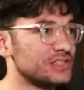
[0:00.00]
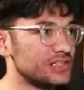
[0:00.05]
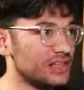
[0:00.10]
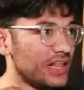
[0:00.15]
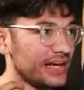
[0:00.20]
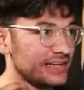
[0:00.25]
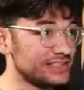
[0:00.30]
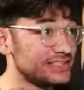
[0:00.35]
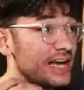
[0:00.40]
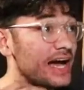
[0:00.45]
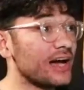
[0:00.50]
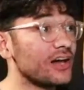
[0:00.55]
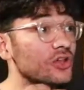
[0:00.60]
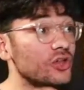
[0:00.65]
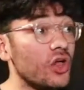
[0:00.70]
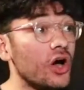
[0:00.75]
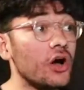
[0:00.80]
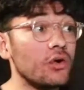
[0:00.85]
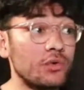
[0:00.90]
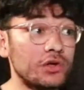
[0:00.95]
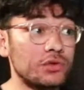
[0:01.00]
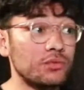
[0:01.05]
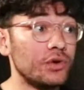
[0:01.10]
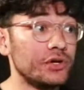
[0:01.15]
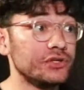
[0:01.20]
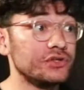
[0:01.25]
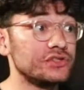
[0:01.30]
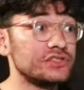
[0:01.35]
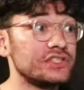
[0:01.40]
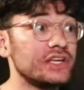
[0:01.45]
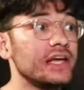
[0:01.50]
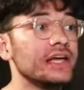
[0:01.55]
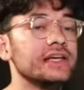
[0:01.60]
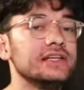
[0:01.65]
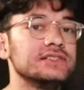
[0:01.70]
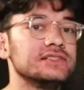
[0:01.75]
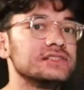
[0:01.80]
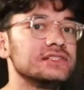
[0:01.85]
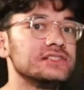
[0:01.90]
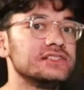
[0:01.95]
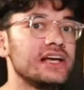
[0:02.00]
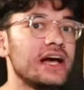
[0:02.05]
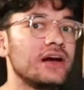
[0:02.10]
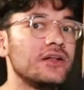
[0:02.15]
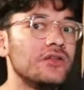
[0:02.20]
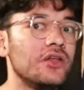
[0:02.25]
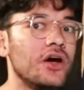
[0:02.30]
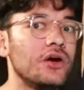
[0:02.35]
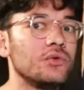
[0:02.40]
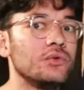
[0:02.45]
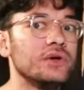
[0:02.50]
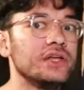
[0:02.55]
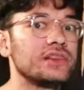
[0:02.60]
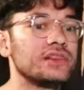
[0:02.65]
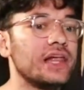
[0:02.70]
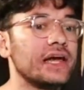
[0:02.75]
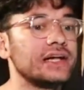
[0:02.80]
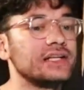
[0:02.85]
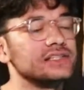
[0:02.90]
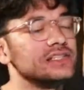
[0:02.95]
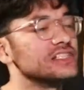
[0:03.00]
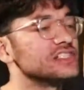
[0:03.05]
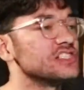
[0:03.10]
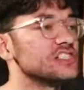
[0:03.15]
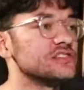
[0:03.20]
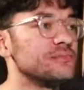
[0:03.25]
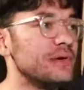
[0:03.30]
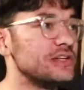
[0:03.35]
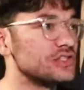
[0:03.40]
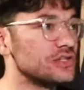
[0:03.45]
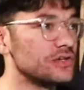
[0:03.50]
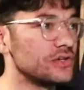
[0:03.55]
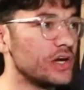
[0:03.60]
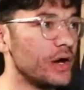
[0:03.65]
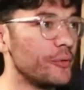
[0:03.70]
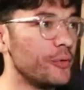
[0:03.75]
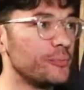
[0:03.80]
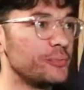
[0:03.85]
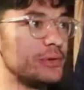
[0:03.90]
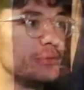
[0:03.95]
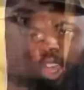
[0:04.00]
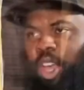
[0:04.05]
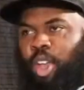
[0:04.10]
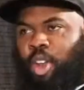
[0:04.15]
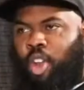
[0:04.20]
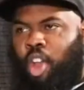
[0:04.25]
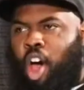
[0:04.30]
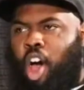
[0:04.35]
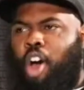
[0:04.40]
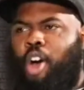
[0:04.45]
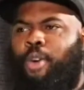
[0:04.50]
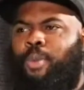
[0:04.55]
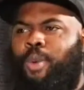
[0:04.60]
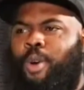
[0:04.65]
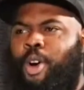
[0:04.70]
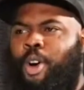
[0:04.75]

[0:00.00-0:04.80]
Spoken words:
tag along with what you're saying and to tag along with, let's just mention a couple people before we get out of here.